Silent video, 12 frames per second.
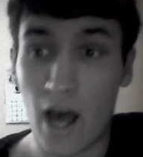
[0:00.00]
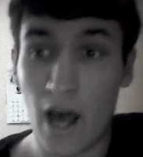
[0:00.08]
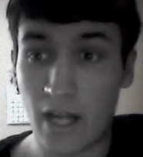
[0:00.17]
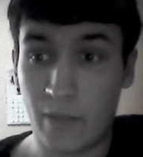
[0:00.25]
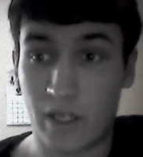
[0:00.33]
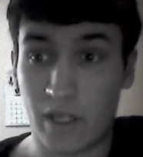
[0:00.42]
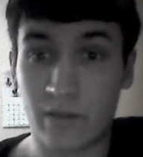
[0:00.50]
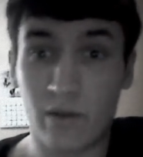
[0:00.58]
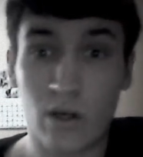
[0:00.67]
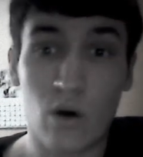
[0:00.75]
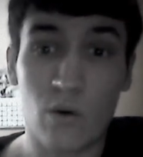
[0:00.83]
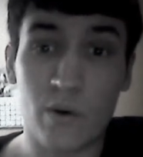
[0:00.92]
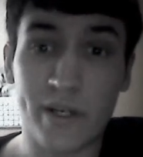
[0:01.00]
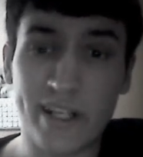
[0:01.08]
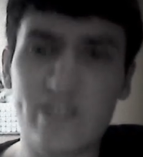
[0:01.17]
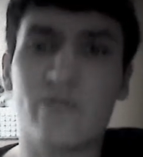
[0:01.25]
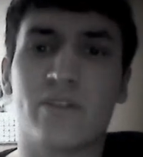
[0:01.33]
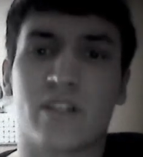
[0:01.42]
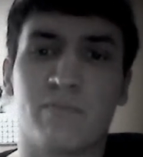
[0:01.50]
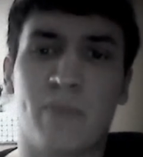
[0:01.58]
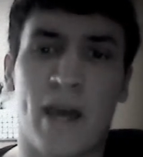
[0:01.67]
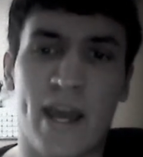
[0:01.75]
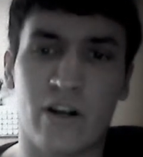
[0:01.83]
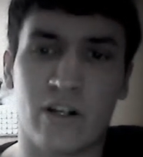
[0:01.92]
Anyway, what we need to do is
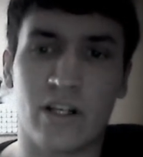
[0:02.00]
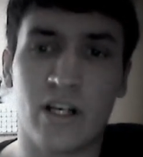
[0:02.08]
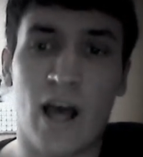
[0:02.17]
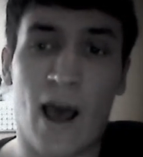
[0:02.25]
compare